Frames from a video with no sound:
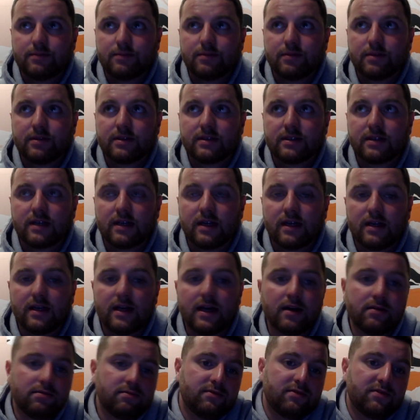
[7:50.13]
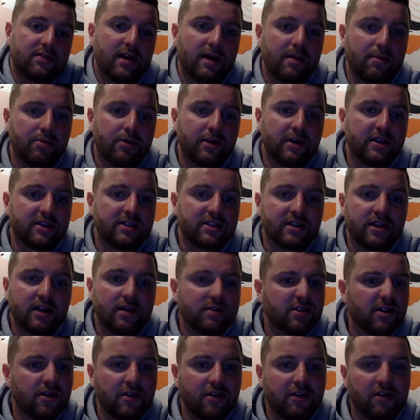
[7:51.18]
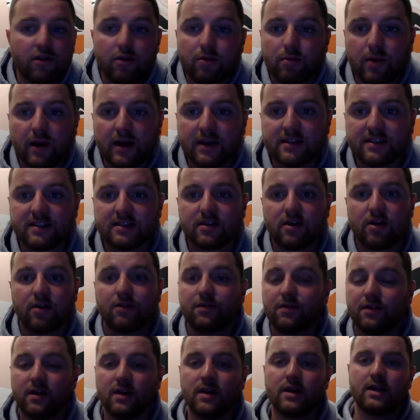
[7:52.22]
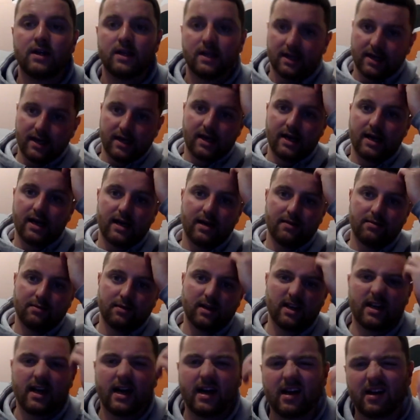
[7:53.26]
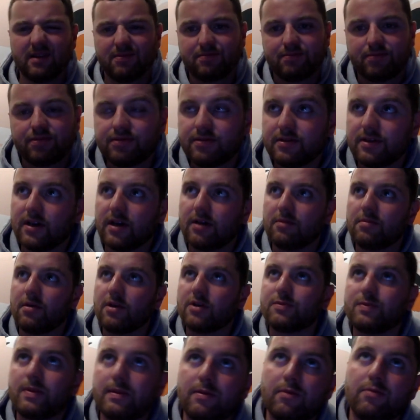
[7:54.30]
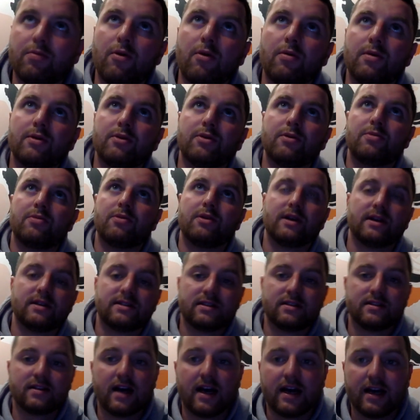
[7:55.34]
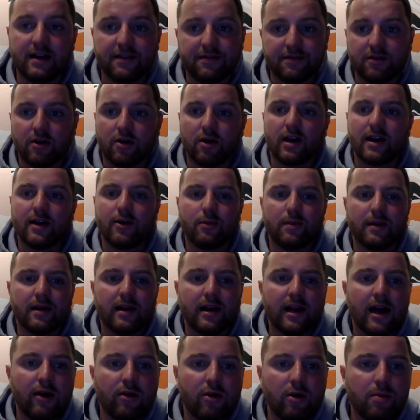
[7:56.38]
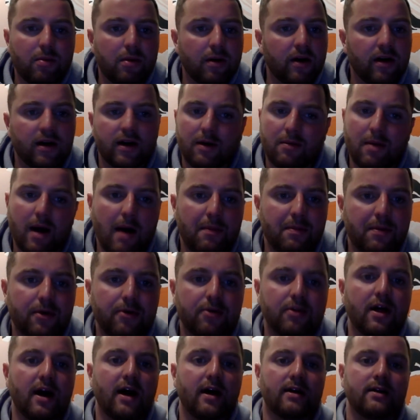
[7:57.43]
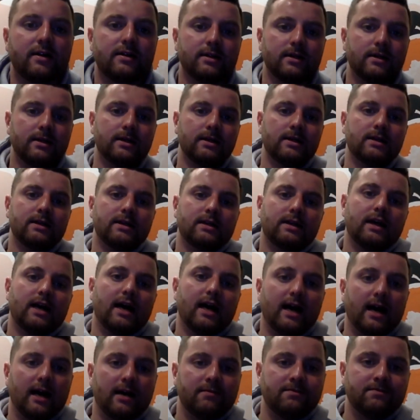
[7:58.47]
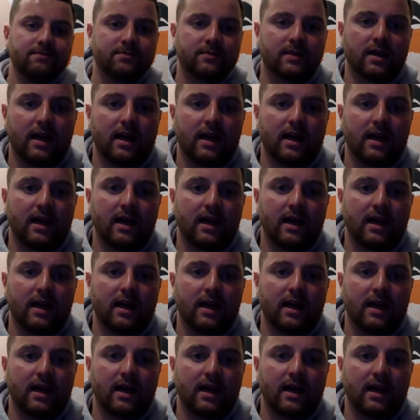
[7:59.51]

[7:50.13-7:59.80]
But uh, yeah, for that prediction, I was only two places off. Um, again, I, you know, most people probably would have predicted that, if not a little bit lower, but I'm happy with that. Um,